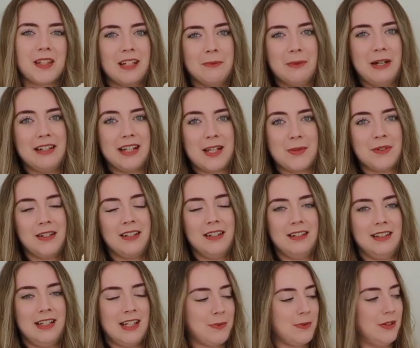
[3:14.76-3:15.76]
where
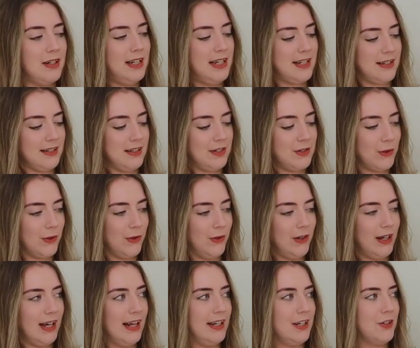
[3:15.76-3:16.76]
this one isn't at
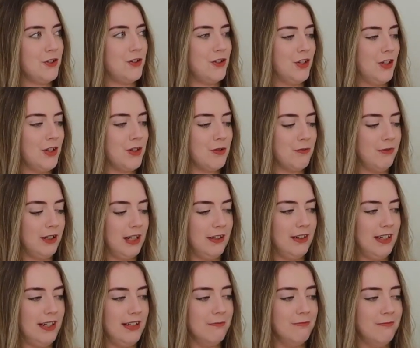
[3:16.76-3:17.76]
all, and it's just
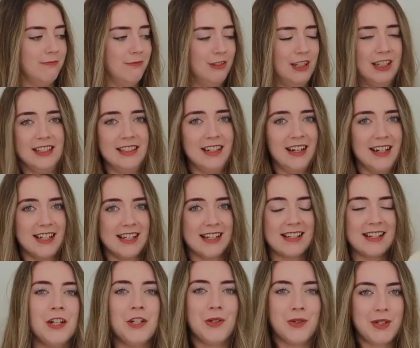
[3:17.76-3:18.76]
really
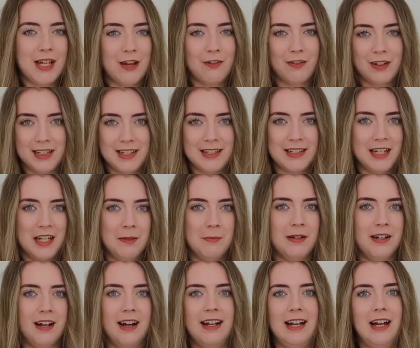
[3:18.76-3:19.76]
nice. You definitely need to keep
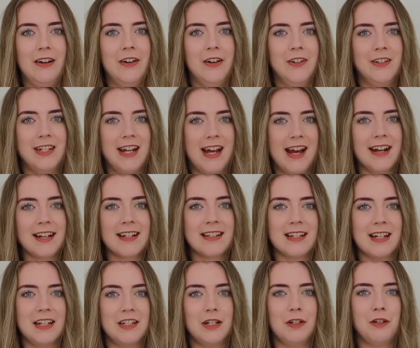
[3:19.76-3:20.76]
an eye out on
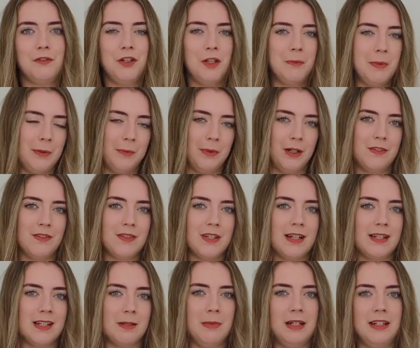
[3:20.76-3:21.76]
Next. I know a few people have
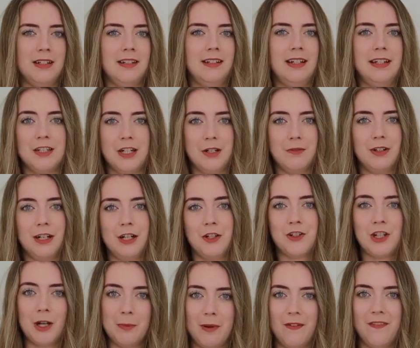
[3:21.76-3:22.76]
said to me that they don't really
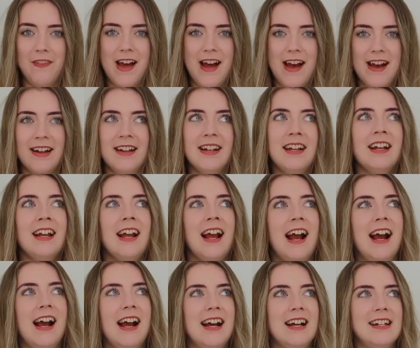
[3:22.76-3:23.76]
shop on there,
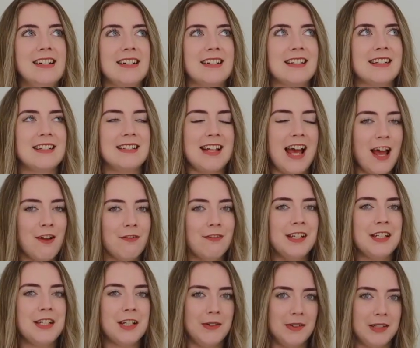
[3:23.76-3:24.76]
and
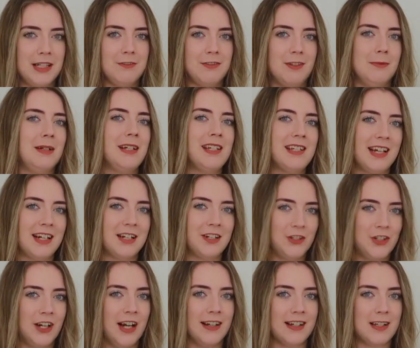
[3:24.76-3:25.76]
definitely go and give them a second
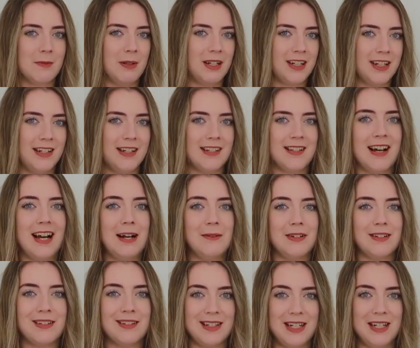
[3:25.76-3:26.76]
chance because I
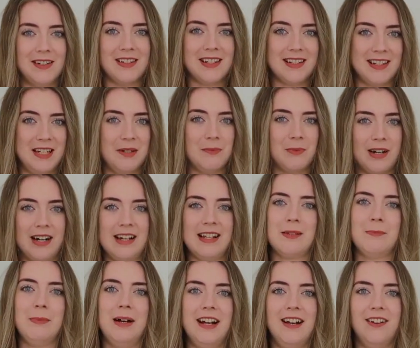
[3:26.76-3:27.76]
was seriously
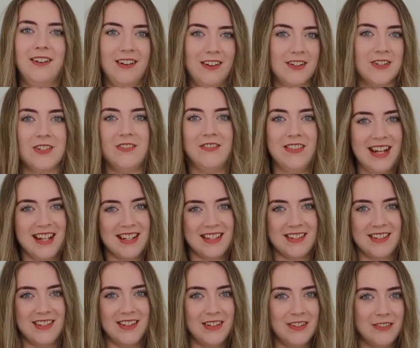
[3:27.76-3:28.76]
impressed by a lot of their
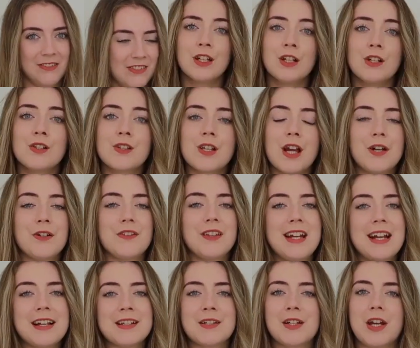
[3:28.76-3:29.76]
stuff. So the
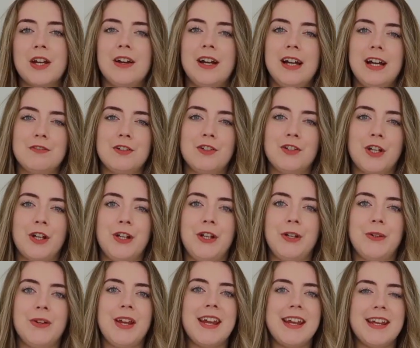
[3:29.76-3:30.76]
next coat I have to show
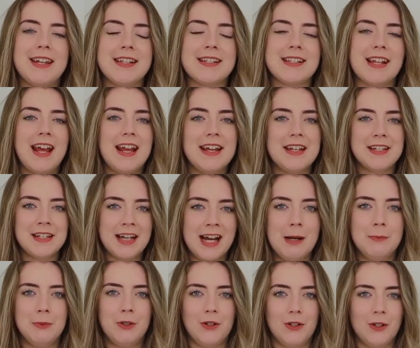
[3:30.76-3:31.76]
you is a
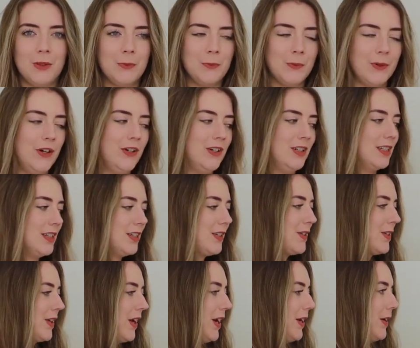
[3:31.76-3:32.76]
camel one.
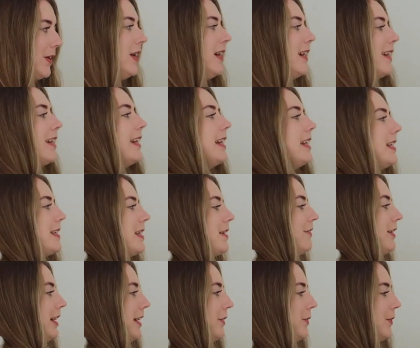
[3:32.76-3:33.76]
So is it
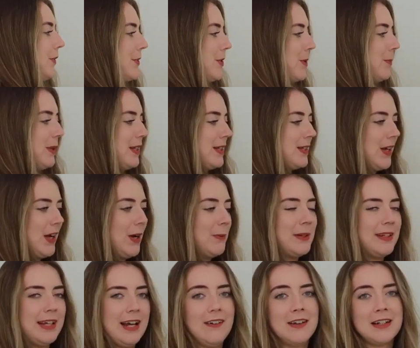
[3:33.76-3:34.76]
really autumn winter
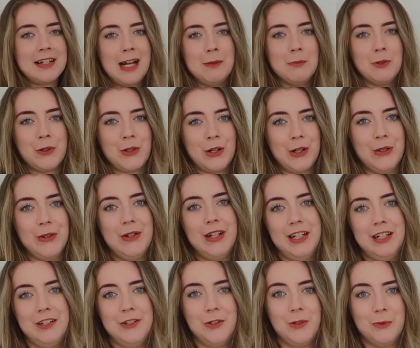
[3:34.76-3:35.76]
without a camel coat
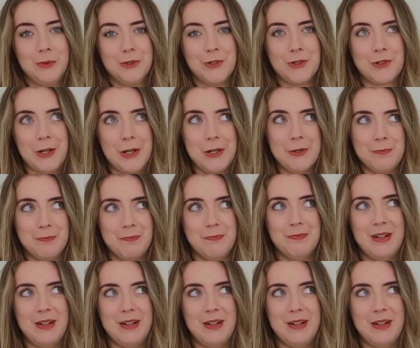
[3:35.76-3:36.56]
in your wardrobe?